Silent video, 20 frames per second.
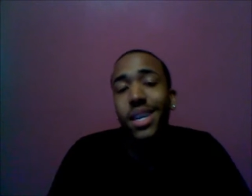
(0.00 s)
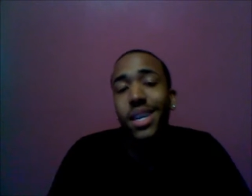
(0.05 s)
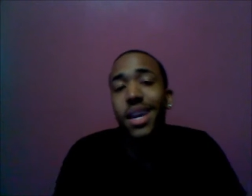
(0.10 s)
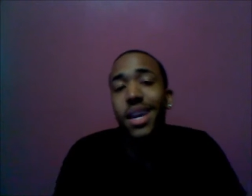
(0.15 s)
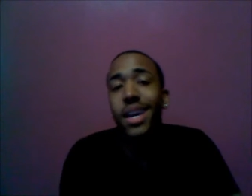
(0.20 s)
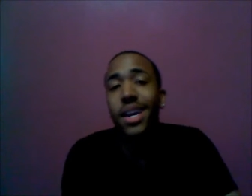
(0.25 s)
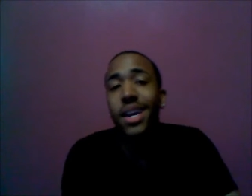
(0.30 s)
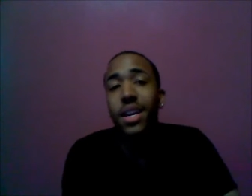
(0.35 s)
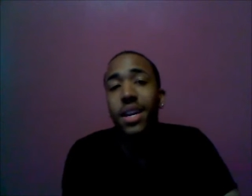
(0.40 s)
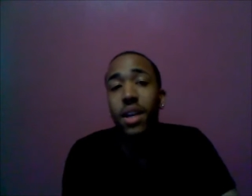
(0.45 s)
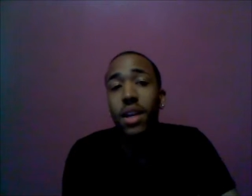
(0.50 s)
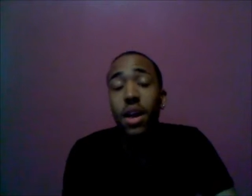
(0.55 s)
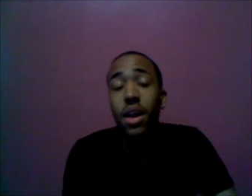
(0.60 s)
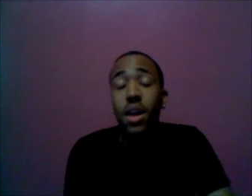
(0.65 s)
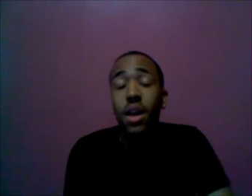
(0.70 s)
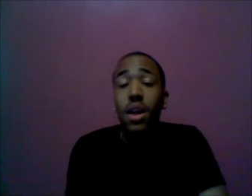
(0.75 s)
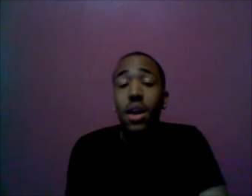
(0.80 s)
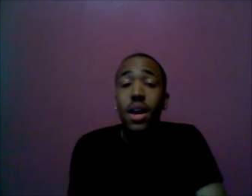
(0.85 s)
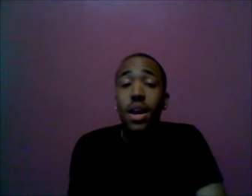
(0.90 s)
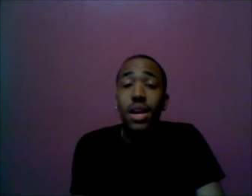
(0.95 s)
And
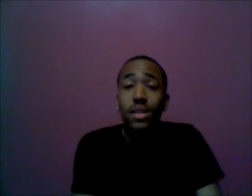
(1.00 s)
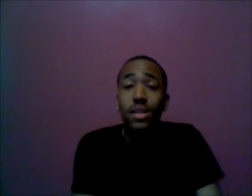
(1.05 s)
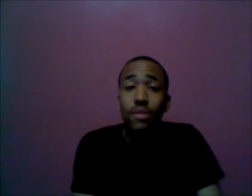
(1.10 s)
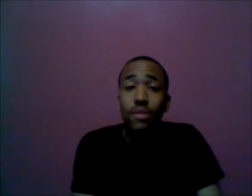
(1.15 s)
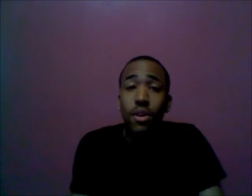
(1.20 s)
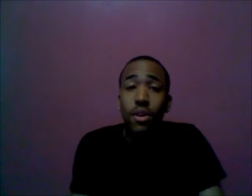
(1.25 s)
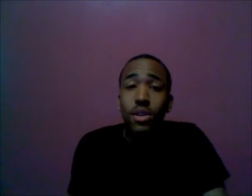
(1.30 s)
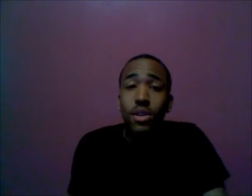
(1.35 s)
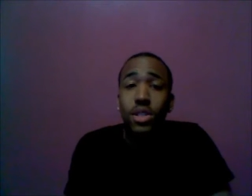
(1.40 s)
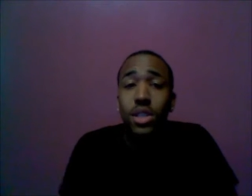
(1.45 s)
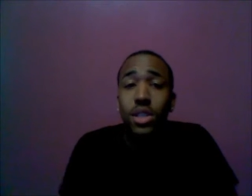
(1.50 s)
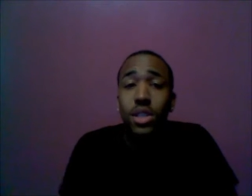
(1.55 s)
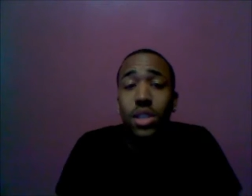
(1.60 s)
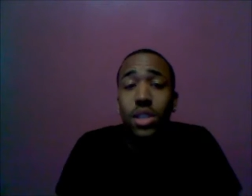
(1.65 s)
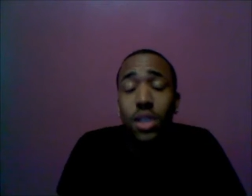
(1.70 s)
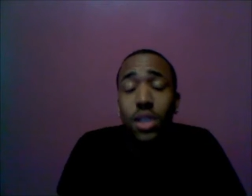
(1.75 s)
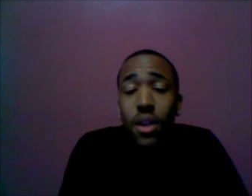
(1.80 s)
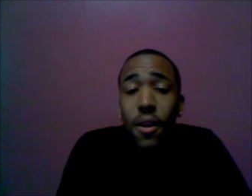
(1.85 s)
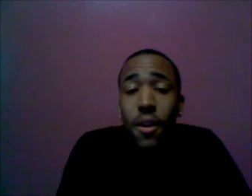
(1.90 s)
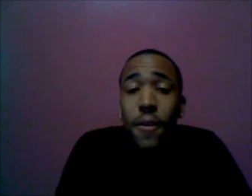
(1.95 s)
as far as
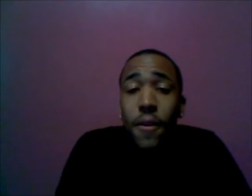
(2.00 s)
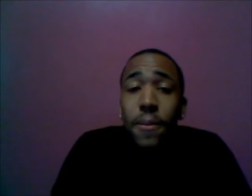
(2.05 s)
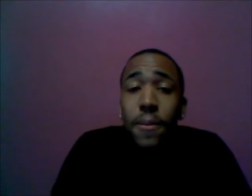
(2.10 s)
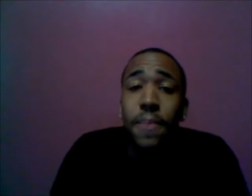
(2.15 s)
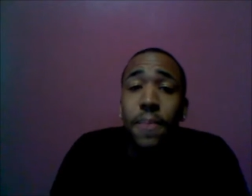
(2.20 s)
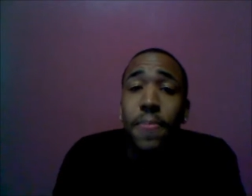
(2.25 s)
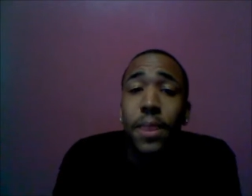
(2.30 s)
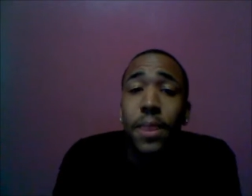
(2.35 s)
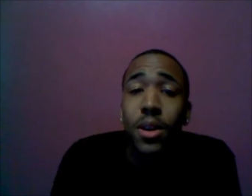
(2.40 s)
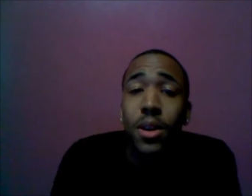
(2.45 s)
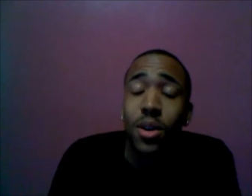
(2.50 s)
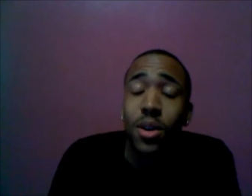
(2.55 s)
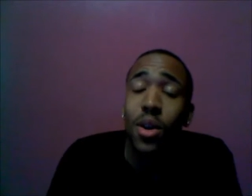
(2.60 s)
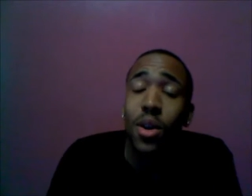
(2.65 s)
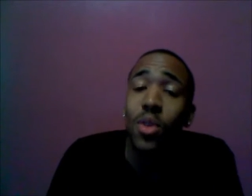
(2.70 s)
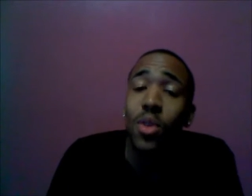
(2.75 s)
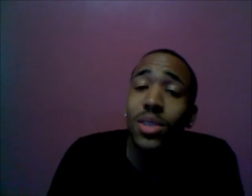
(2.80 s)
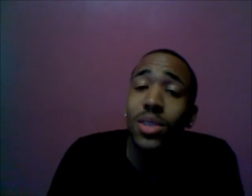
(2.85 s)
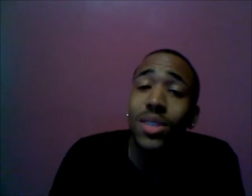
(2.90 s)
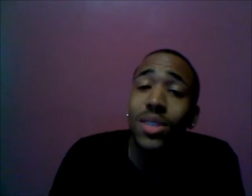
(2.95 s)
the
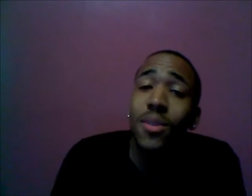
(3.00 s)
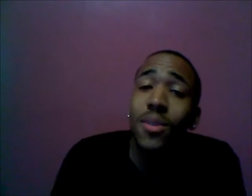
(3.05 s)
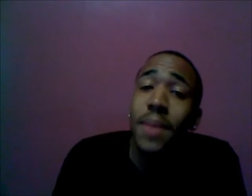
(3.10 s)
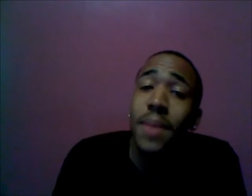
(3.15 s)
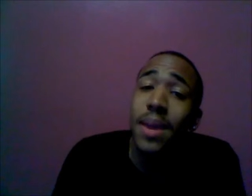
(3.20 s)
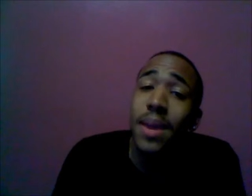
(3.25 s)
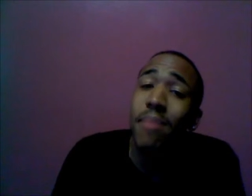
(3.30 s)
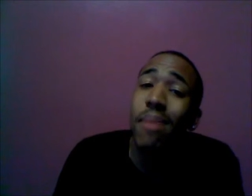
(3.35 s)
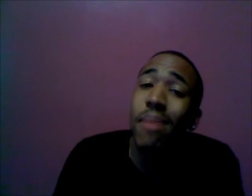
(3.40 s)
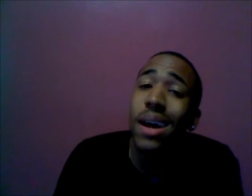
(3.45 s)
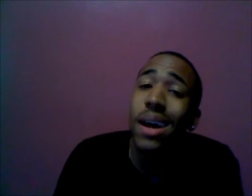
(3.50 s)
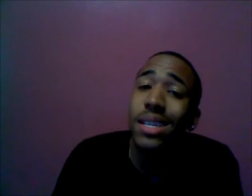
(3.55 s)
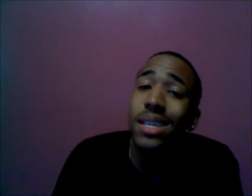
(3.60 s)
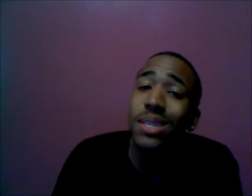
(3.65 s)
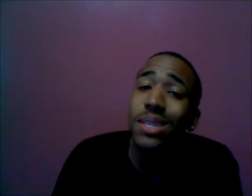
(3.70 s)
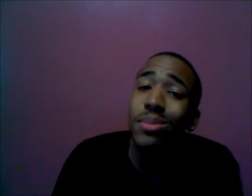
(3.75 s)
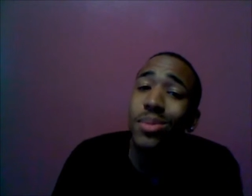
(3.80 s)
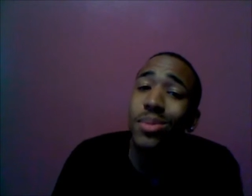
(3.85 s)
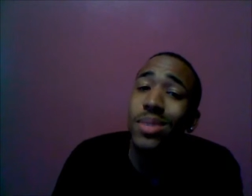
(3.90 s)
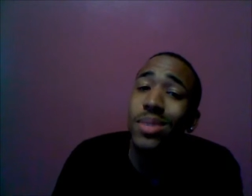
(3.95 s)
Coke Zero Make It
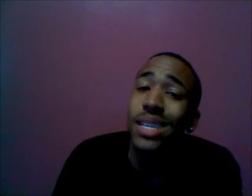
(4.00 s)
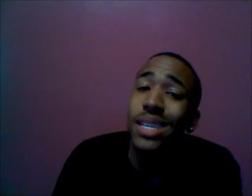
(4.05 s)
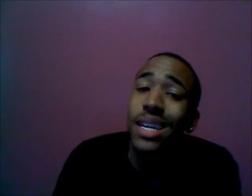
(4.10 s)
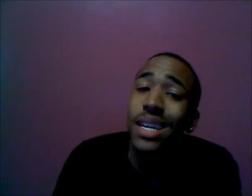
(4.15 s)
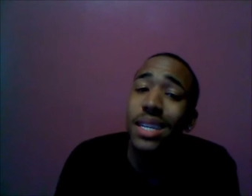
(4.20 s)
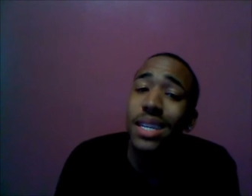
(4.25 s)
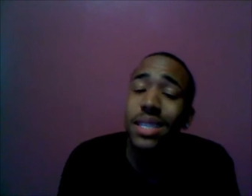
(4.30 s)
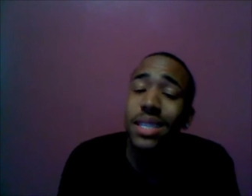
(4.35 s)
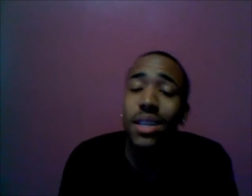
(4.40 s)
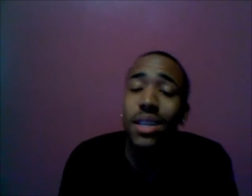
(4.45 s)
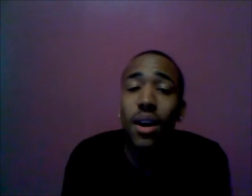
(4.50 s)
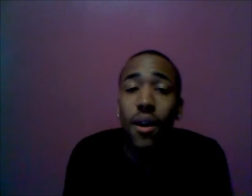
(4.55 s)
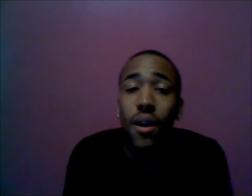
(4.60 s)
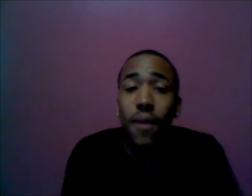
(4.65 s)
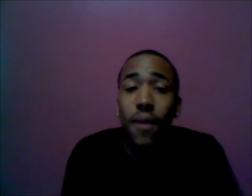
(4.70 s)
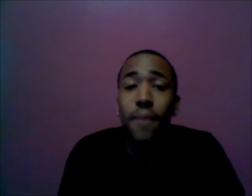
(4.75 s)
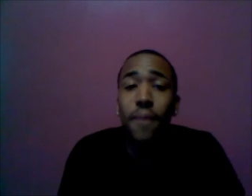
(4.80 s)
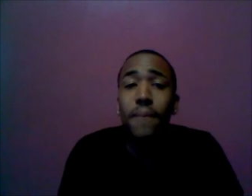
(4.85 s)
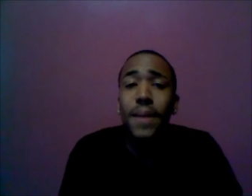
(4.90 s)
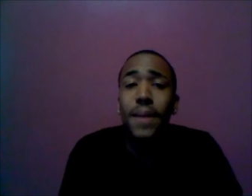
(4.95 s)
Possible dance.
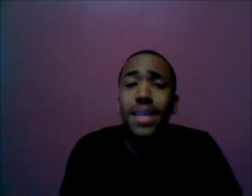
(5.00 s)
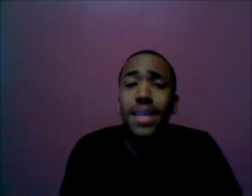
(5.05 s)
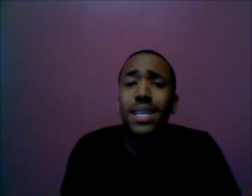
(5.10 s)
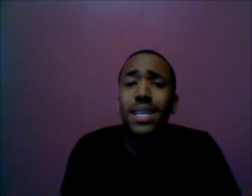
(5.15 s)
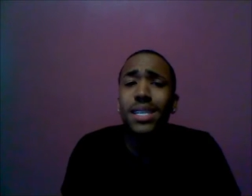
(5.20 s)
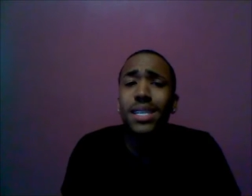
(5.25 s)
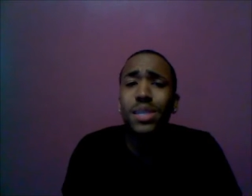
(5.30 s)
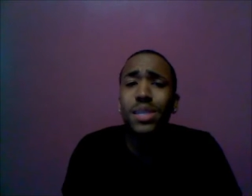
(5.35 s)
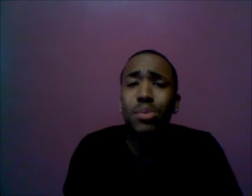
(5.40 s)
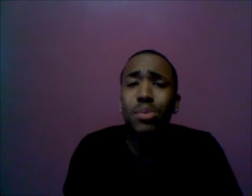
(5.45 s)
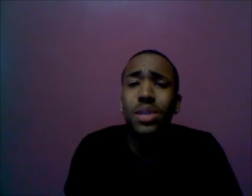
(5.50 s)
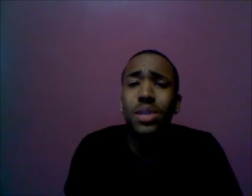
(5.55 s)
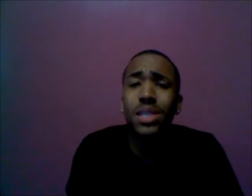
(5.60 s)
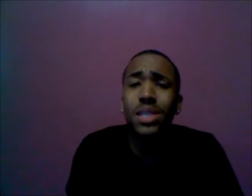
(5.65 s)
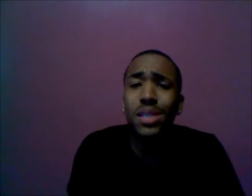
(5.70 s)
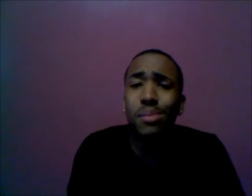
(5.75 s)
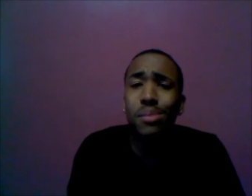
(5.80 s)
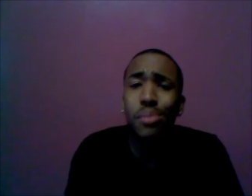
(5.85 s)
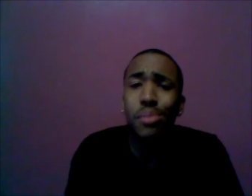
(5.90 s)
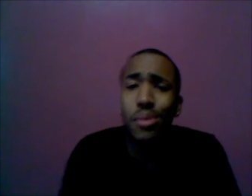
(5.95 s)
Um, my dance is pretty
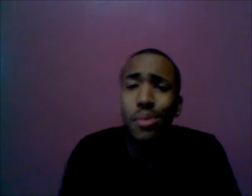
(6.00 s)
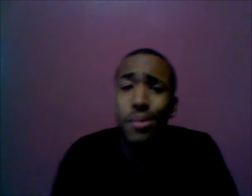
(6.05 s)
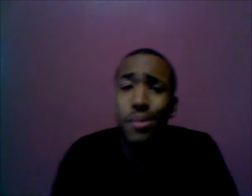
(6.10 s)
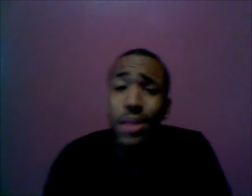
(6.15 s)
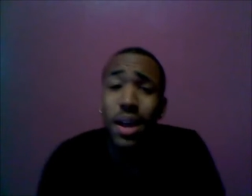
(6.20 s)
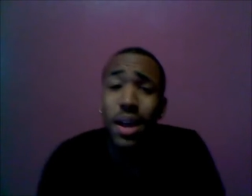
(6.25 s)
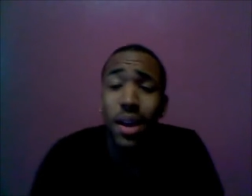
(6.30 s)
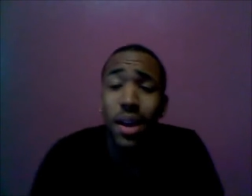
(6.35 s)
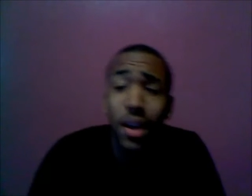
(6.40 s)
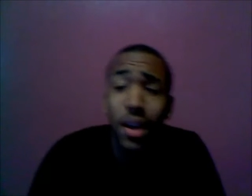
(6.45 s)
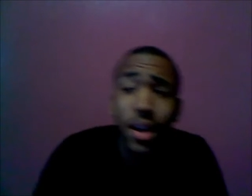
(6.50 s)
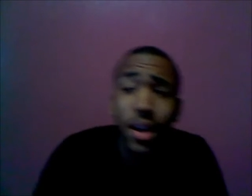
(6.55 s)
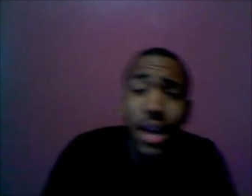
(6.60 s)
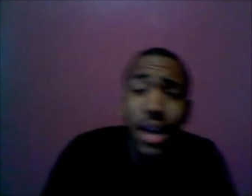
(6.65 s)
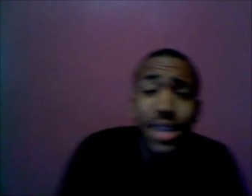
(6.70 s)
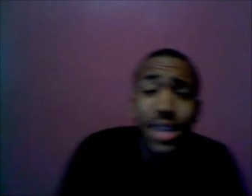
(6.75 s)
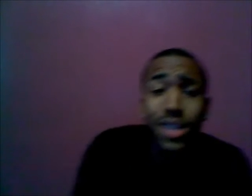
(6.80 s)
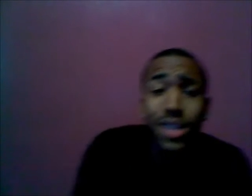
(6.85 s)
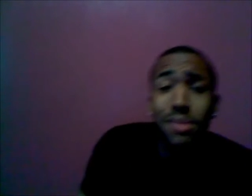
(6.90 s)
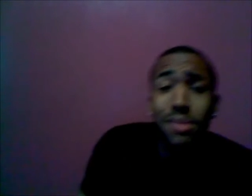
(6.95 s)
simple. Uh, I
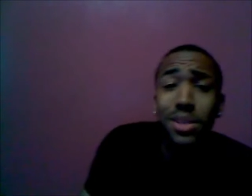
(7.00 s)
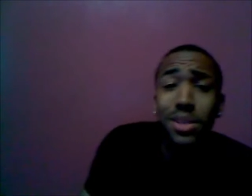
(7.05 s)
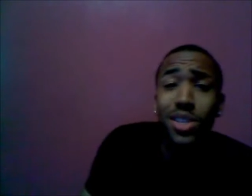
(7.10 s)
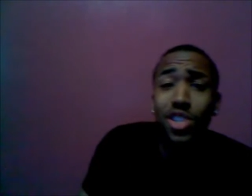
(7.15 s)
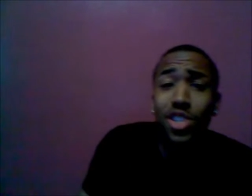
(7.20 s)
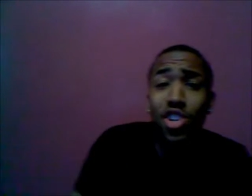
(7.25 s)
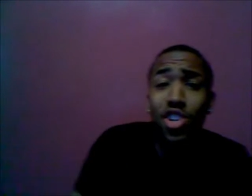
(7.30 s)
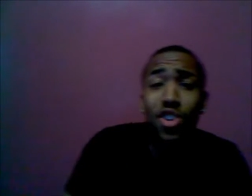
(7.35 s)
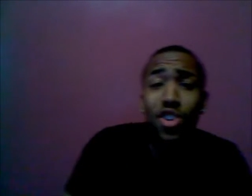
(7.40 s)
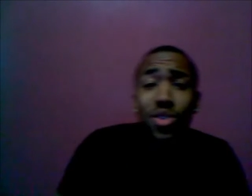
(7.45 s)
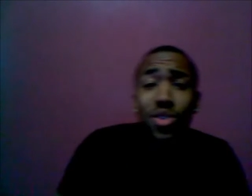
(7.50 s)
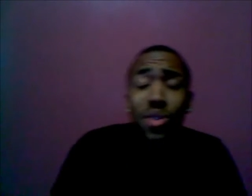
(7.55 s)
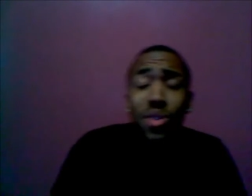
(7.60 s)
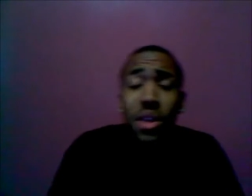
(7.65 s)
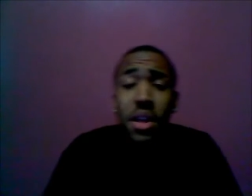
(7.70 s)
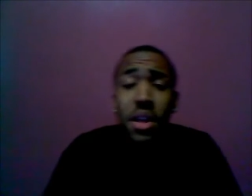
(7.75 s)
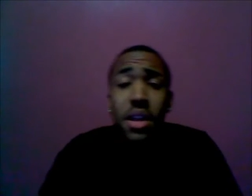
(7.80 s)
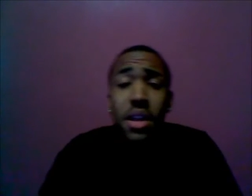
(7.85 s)
dubbed it the turtle.